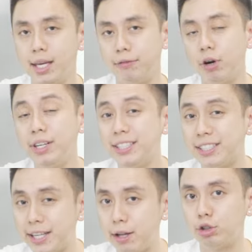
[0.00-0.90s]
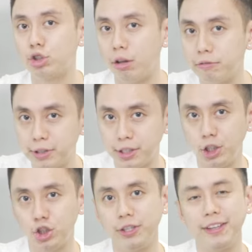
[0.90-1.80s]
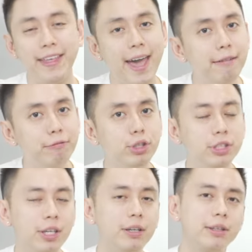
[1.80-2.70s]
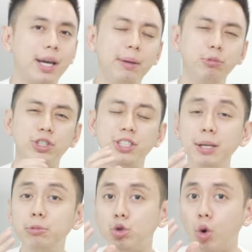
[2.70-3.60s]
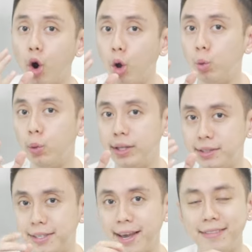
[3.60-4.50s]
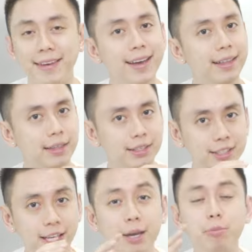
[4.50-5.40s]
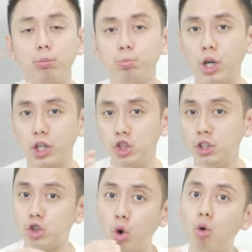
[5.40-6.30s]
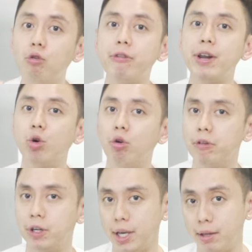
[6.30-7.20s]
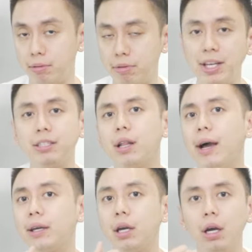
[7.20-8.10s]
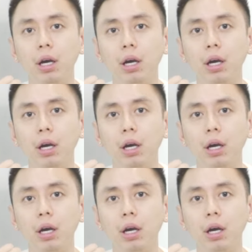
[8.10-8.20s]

If you're in a sales conversation and every single time you seem to always get the same objections over and over again, things like,